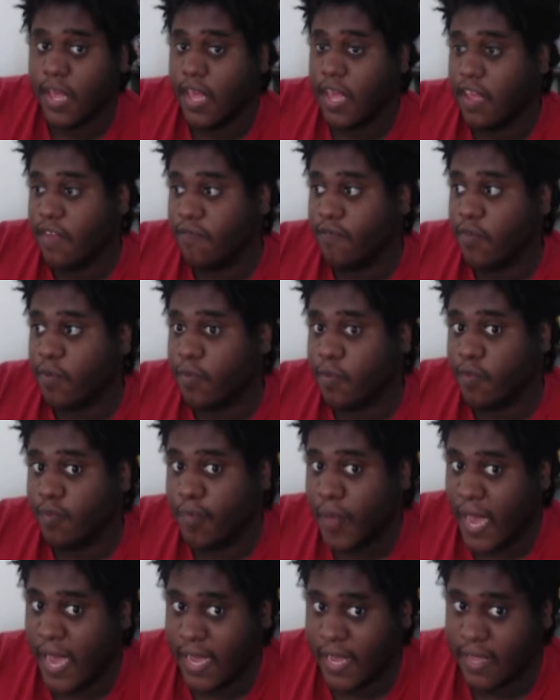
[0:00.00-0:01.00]
If it was
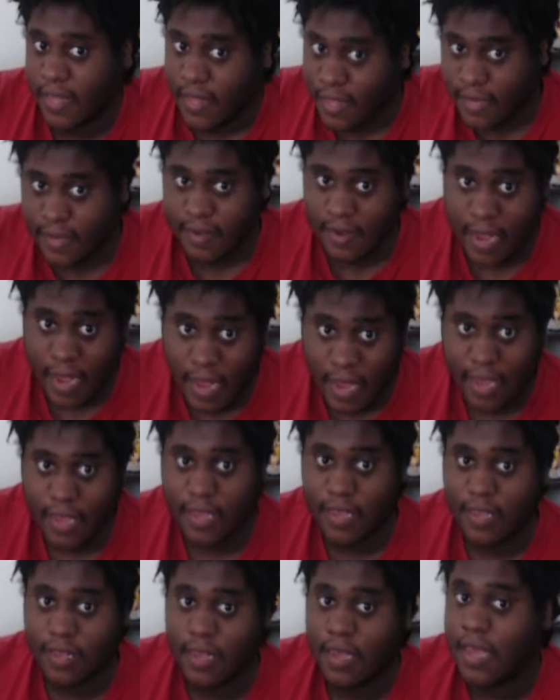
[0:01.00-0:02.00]
back in the
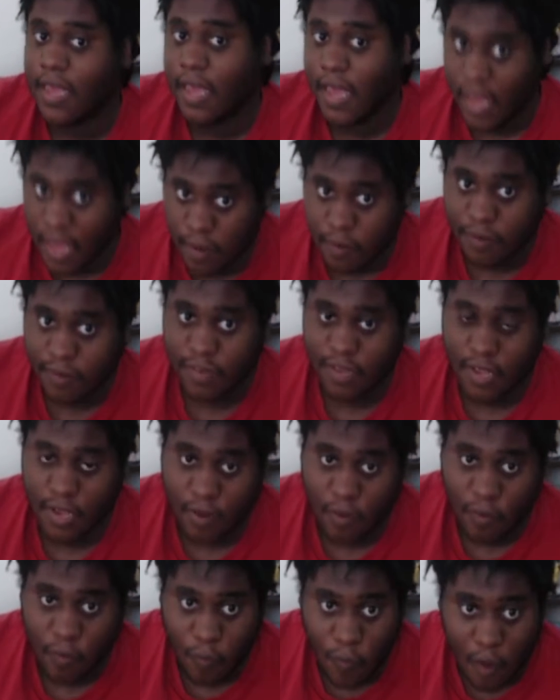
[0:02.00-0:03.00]
day, it would take
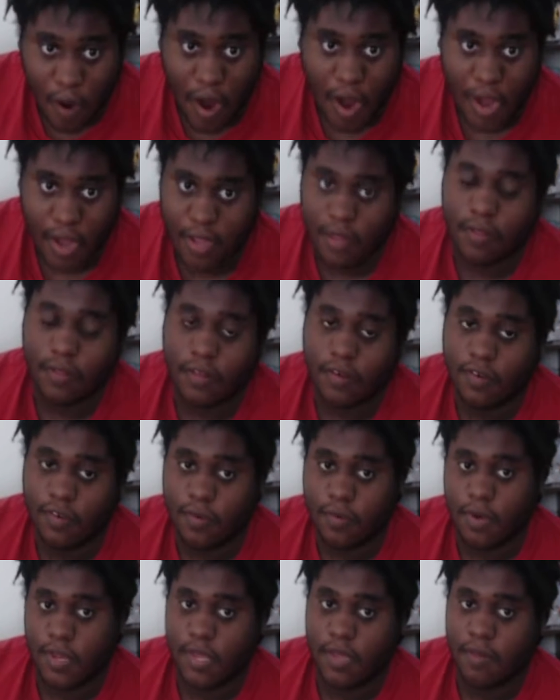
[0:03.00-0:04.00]
a while to
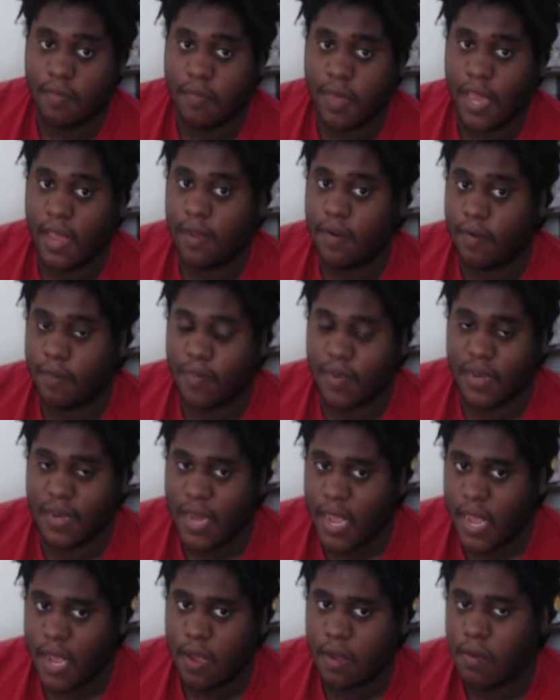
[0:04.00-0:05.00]
do it in Commander, but
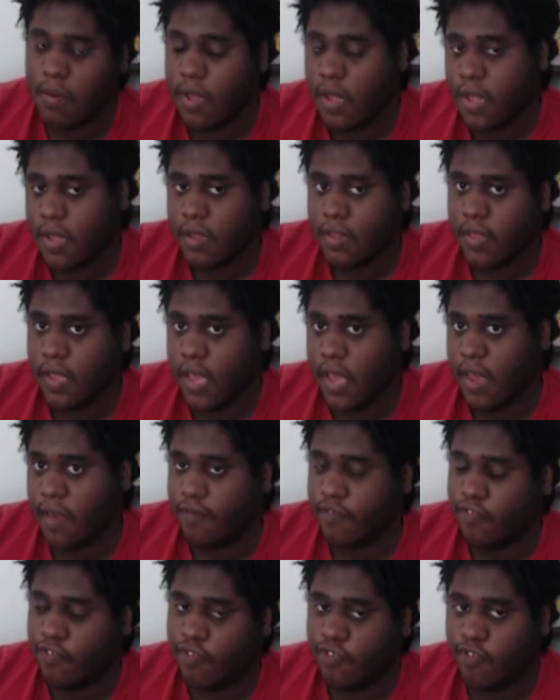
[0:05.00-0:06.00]
now they
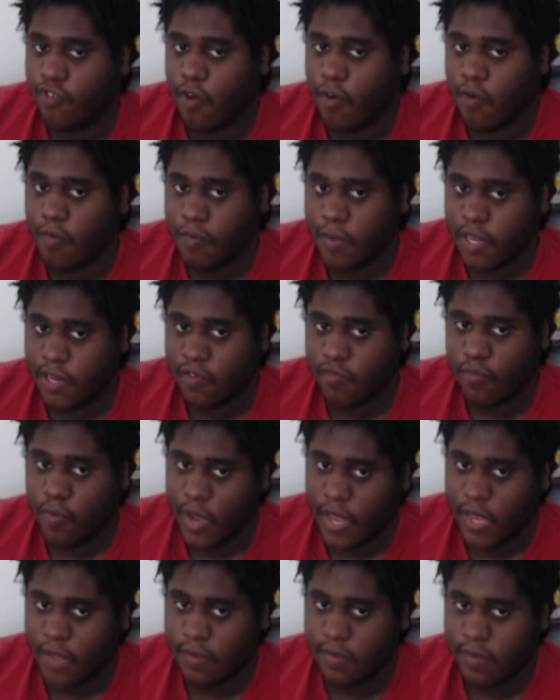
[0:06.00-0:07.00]
have so much
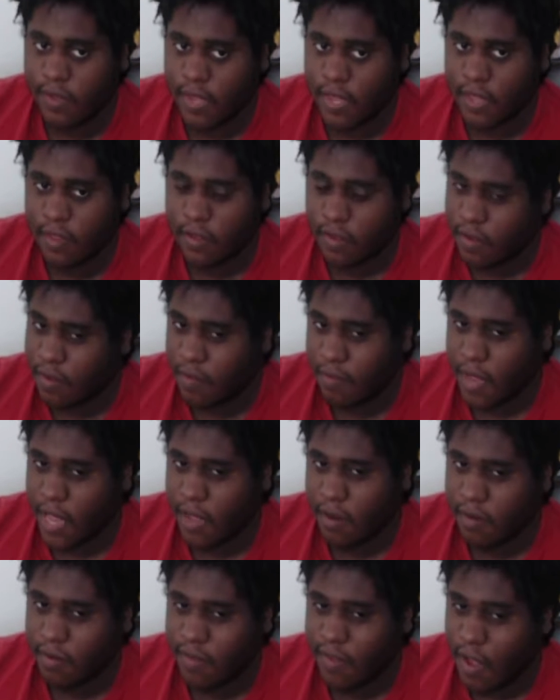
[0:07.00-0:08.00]
ways to get
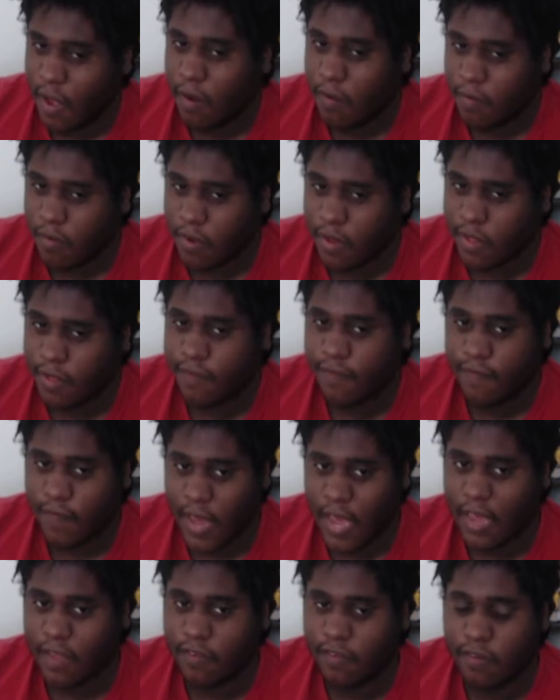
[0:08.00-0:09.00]
commanders out really
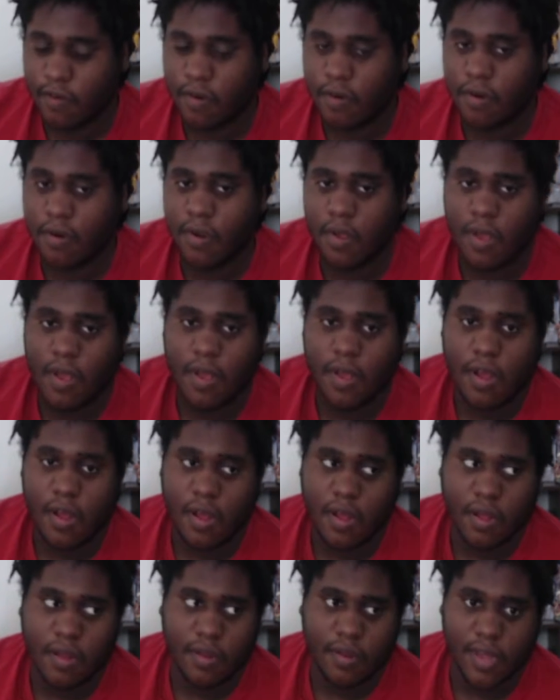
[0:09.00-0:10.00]
faster,
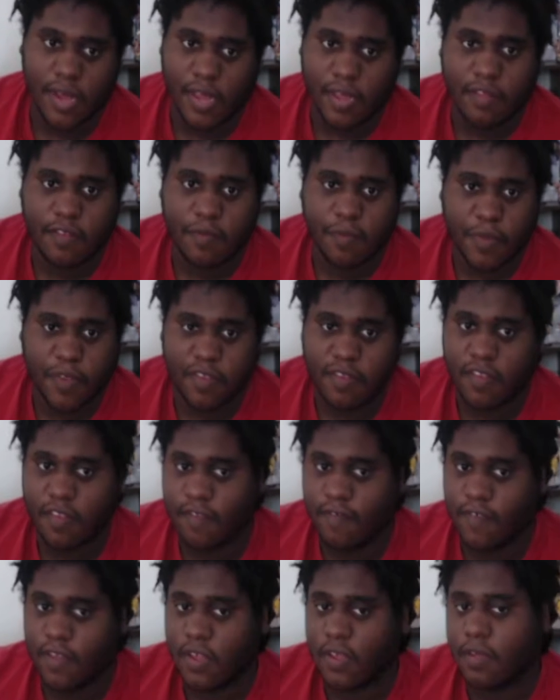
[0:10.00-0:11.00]
like
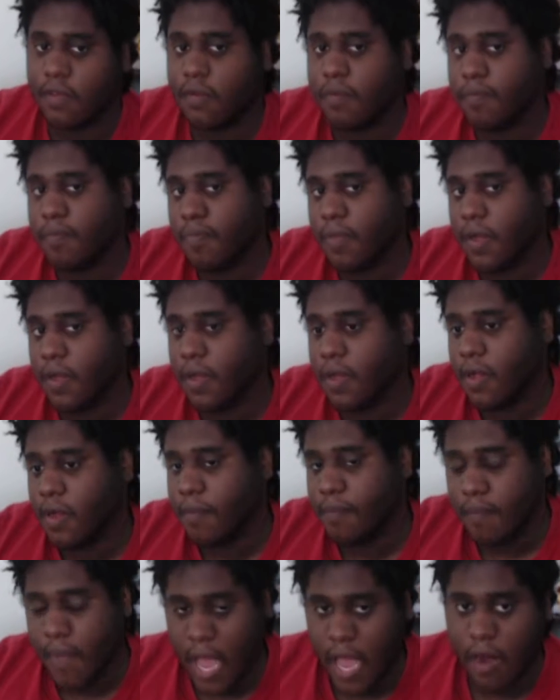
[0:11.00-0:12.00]
specific
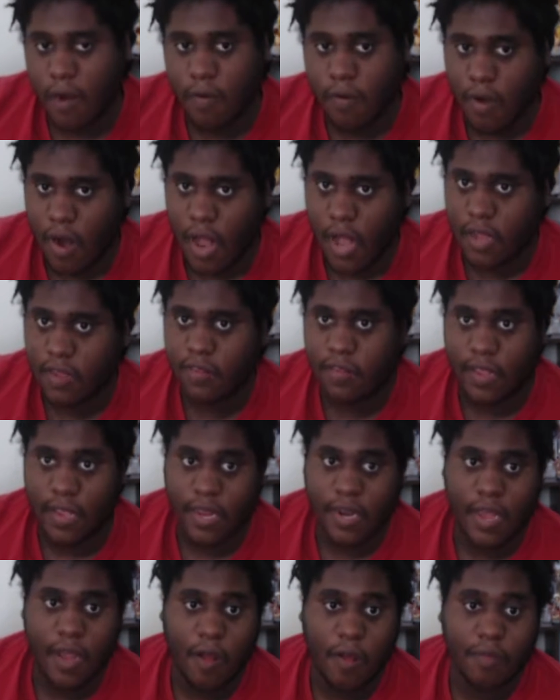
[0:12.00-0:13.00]
mana rocks that
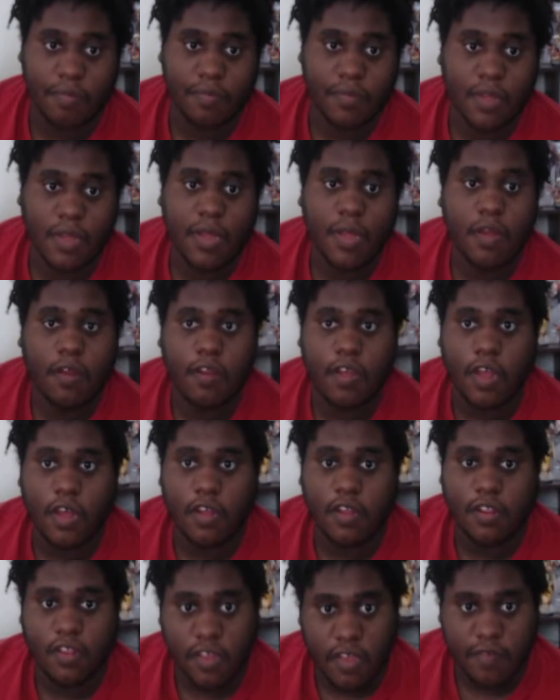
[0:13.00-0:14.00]
can help
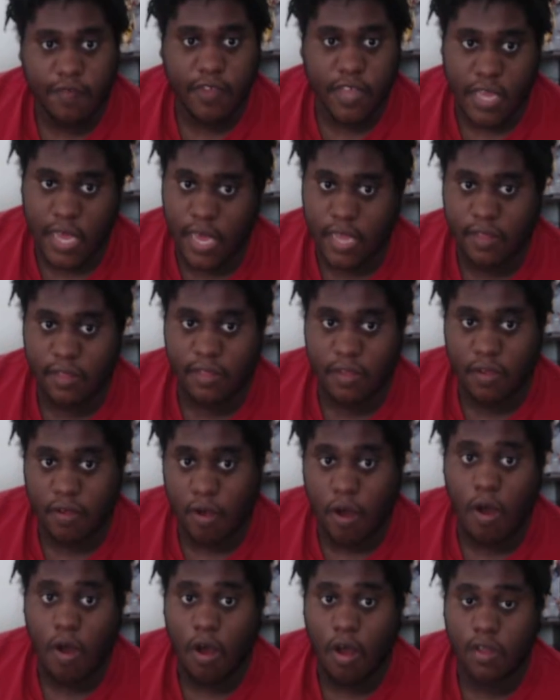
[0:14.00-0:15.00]
alleviate the
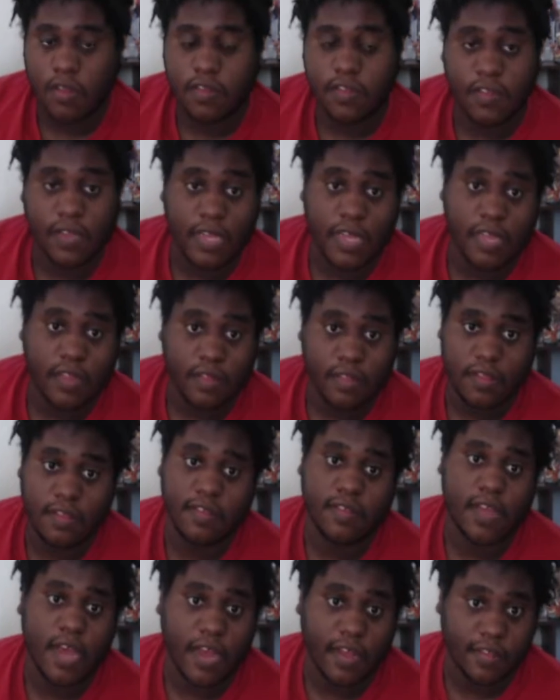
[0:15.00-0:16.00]
cost to get
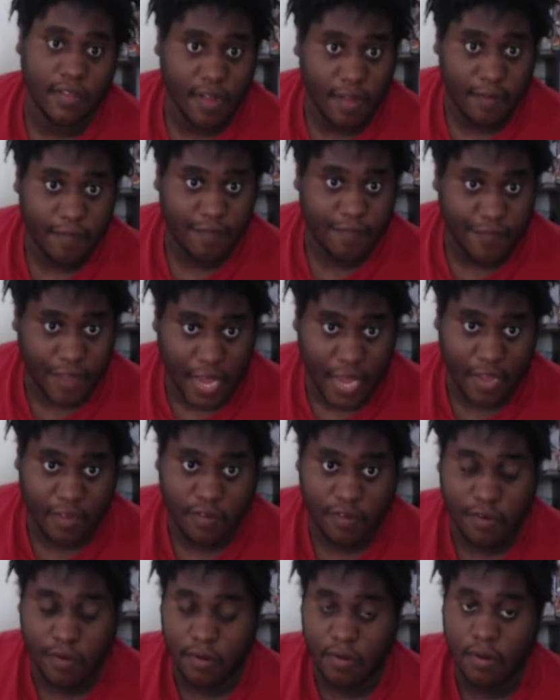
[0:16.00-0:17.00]
these guys out
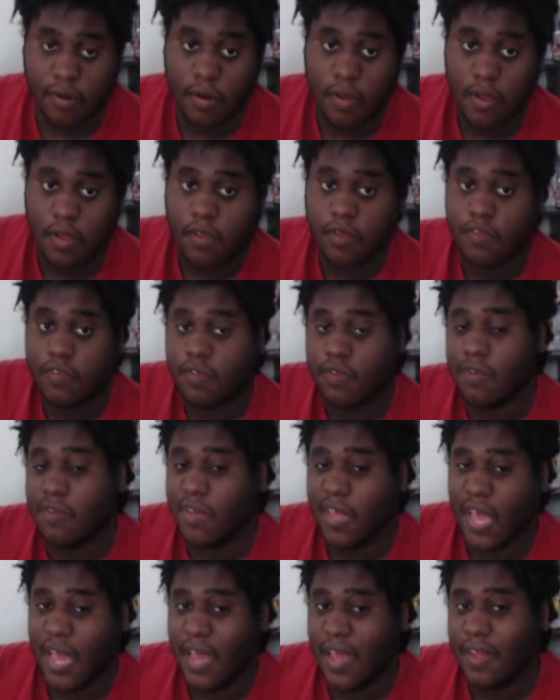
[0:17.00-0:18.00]
faster. So you
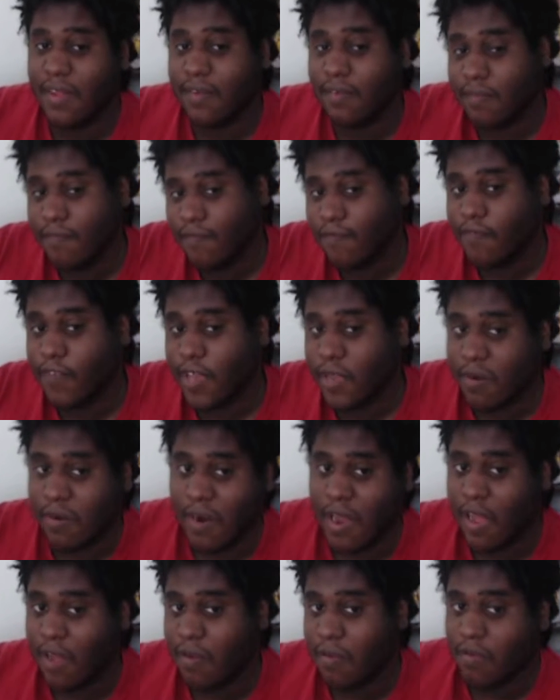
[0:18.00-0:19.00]
can
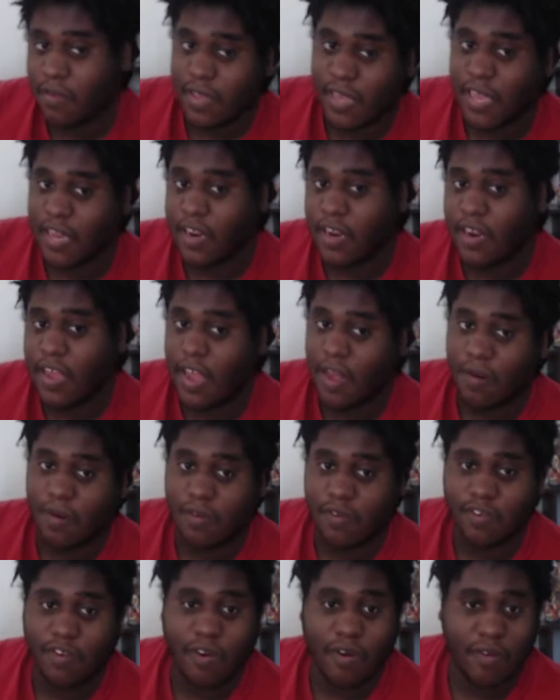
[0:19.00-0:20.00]
get it out
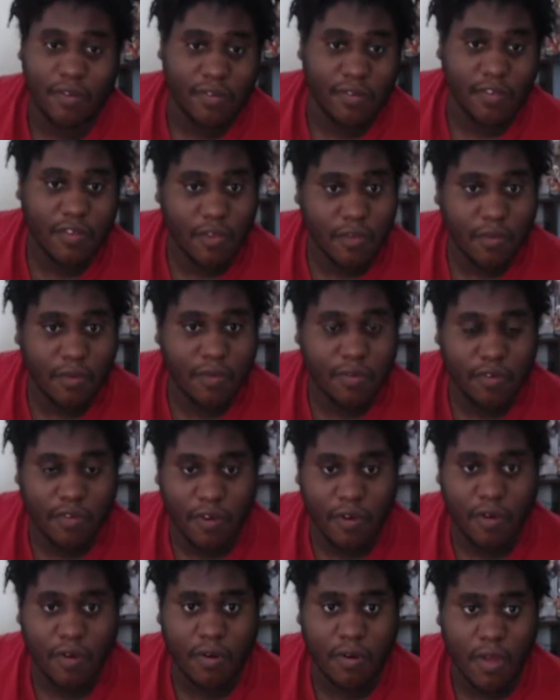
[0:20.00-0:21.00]
on turn two or
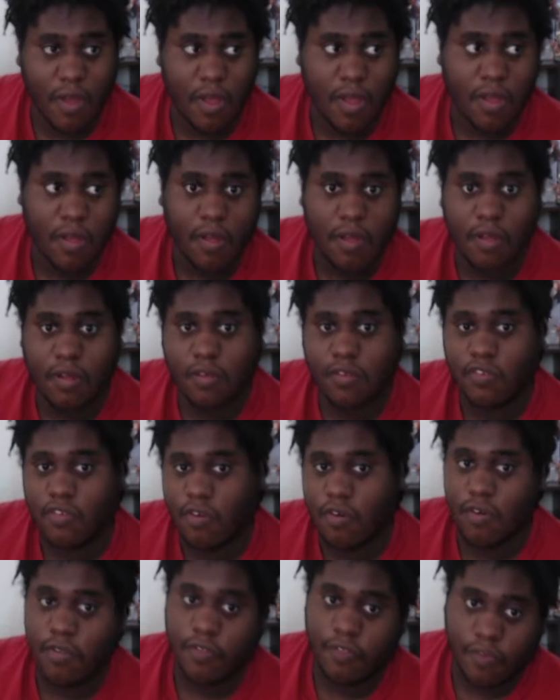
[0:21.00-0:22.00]
turn
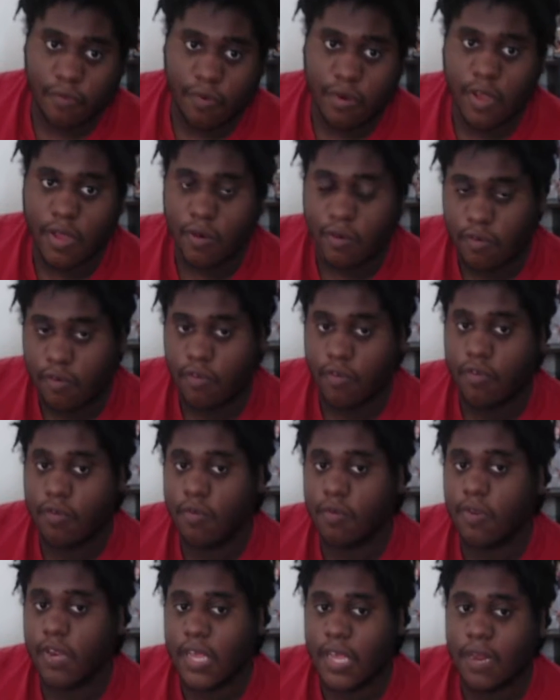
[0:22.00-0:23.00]
three or
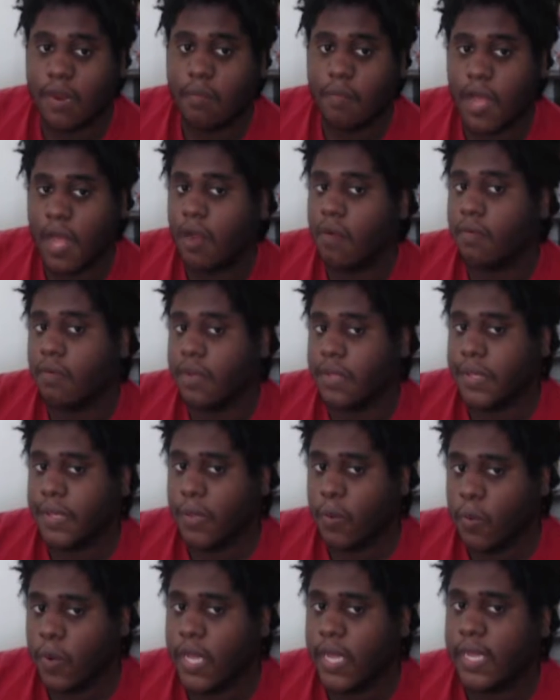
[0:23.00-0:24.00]
two to get them out really
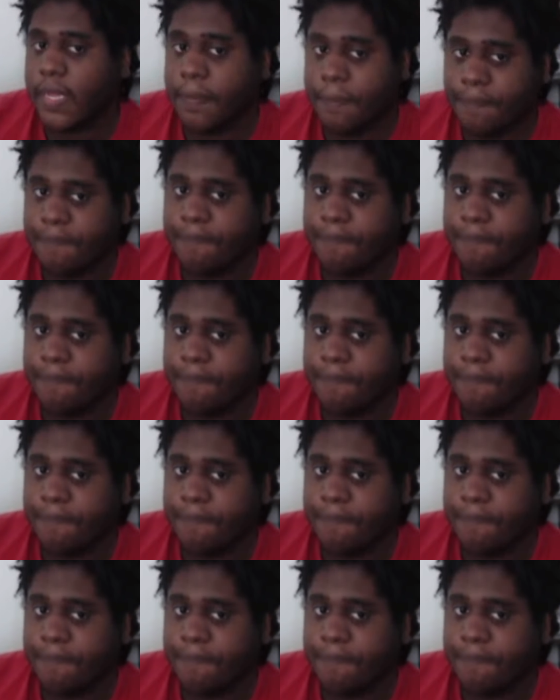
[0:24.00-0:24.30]
quick.